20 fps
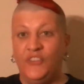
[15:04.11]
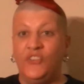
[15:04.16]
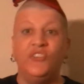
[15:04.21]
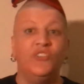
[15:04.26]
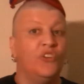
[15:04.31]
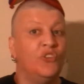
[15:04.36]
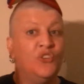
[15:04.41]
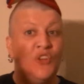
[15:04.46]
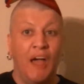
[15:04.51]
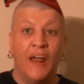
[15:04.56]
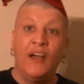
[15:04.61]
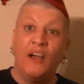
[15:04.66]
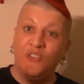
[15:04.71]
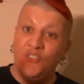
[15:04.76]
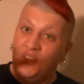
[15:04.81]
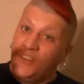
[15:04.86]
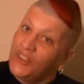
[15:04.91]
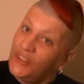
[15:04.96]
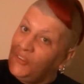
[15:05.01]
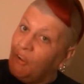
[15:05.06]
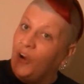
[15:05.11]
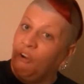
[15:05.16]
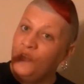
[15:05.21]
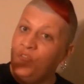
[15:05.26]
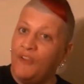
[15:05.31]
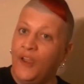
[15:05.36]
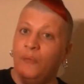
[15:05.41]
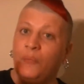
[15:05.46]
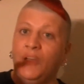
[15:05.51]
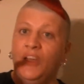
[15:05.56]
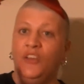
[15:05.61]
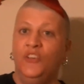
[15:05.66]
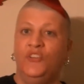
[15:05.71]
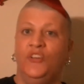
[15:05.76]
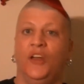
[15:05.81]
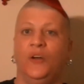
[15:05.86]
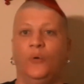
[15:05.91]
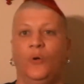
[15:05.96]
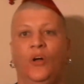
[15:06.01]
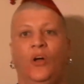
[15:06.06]
This is a shout out to the Clark family in
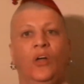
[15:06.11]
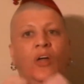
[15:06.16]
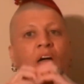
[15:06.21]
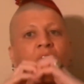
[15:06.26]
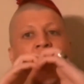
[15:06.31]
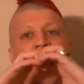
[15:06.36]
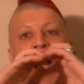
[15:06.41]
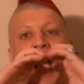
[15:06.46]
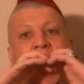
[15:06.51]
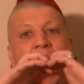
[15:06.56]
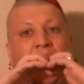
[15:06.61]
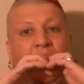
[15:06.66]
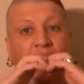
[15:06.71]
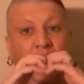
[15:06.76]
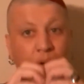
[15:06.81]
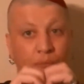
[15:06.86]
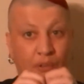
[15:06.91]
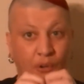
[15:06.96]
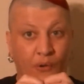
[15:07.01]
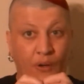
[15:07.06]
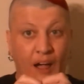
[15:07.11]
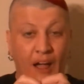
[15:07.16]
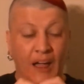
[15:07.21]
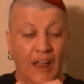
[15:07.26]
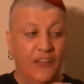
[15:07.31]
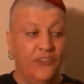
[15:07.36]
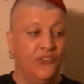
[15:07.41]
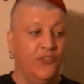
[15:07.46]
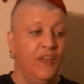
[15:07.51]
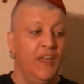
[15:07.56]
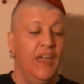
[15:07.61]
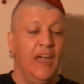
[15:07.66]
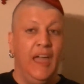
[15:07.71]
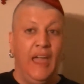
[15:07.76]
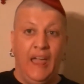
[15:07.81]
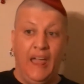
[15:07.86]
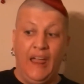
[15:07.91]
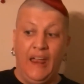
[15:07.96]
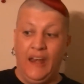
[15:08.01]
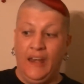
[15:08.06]
general. I love you guys,
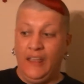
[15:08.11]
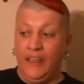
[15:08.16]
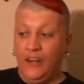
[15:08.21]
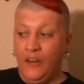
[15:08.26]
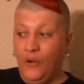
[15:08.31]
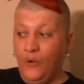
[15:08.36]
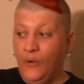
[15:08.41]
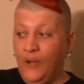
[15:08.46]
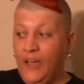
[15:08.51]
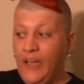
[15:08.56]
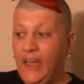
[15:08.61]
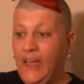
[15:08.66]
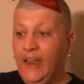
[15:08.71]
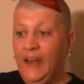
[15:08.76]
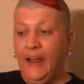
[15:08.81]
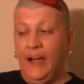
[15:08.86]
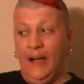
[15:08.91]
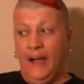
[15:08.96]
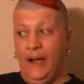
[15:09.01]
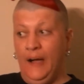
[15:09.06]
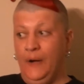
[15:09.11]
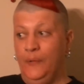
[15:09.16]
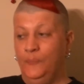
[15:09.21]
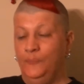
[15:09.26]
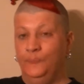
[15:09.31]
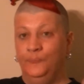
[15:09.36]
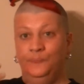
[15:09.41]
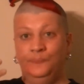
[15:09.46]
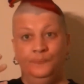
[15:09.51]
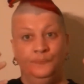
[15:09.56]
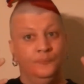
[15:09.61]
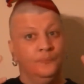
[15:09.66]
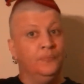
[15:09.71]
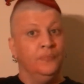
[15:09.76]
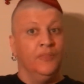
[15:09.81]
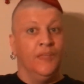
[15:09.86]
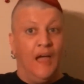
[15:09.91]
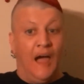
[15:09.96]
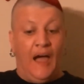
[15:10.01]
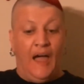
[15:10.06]
and you know what,
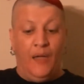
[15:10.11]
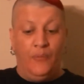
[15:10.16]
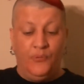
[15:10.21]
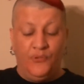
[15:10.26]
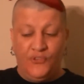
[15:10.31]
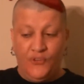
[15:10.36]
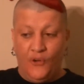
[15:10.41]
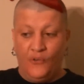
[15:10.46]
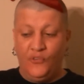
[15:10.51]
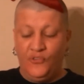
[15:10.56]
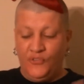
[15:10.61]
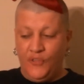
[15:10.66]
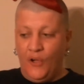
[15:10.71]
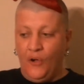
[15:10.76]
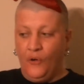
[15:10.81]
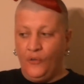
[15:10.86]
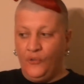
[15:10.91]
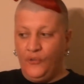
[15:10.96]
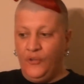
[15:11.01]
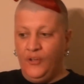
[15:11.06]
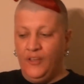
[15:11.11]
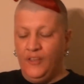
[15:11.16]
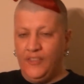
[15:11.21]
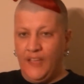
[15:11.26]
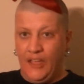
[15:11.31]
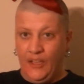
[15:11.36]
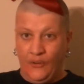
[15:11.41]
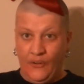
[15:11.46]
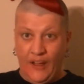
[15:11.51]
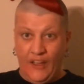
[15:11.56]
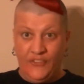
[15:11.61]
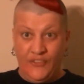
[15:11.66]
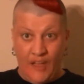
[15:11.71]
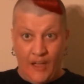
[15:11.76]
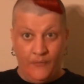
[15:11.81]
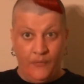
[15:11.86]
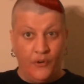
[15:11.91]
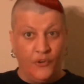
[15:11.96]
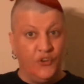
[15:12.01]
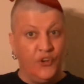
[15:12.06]
I am so stoked that you guys
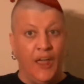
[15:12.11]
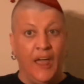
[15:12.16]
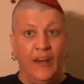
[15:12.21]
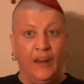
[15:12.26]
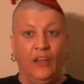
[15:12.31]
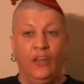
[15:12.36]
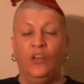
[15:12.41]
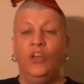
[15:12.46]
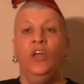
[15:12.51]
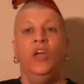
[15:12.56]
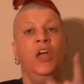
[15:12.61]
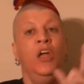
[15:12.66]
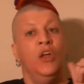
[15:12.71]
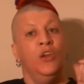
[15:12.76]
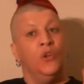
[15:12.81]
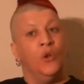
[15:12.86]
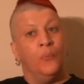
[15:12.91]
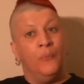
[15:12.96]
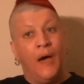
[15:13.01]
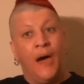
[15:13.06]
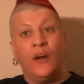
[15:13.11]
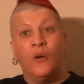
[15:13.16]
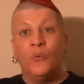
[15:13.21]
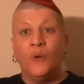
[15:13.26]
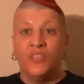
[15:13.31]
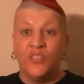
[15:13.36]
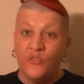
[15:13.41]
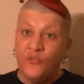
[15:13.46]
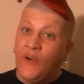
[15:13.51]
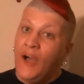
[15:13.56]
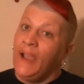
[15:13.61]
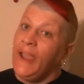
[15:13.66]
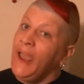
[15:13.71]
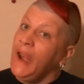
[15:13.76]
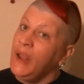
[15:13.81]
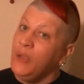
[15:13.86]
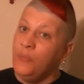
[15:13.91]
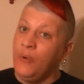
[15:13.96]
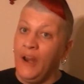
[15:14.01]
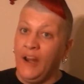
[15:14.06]
have your channel. No matter what the fuck
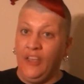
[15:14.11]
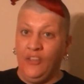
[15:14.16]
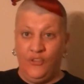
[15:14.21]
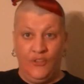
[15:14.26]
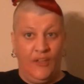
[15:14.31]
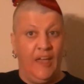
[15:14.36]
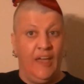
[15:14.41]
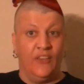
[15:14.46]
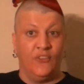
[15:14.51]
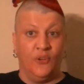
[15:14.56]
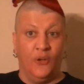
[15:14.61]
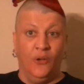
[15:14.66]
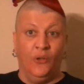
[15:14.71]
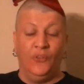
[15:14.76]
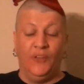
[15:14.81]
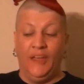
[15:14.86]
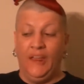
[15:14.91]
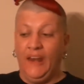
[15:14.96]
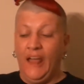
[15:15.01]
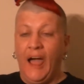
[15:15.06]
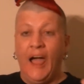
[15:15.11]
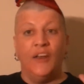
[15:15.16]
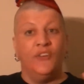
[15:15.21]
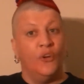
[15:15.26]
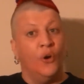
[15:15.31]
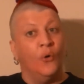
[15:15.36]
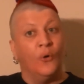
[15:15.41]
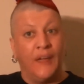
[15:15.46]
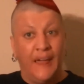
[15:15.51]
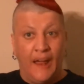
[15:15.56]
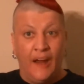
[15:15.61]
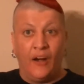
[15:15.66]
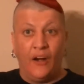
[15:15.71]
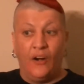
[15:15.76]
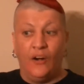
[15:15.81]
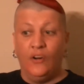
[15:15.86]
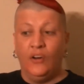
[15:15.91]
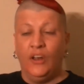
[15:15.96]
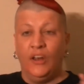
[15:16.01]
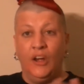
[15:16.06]
anybody says, Holden, I don't
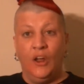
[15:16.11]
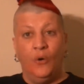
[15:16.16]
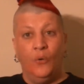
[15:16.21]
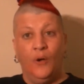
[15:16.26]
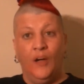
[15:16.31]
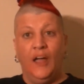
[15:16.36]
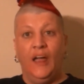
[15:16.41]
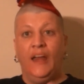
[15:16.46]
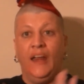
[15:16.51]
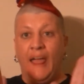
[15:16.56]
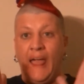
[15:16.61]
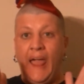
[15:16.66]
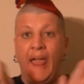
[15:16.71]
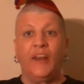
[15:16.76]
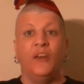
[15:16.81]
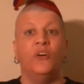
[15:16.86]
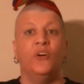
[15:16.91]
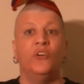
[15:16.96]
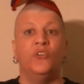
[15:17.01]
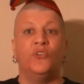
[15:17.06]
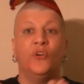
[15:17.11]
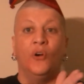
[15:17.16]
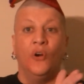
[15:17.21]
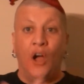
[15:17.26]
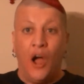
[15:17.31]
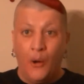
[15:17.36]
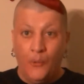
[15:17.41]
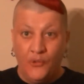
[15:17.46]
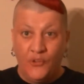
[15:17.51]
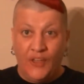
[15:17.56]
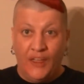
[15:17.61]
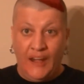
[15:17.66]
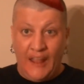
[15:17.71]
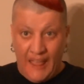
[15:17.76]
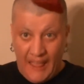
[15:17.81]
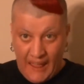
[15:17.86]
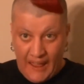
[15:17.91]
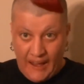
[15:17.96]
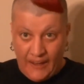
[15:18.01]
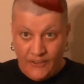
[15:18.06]
care. You know what? Haters are always gonna
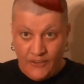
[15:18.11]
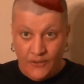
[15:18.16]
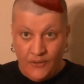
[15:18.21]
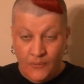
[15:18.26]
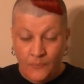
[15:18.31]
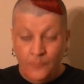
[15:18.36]
hate.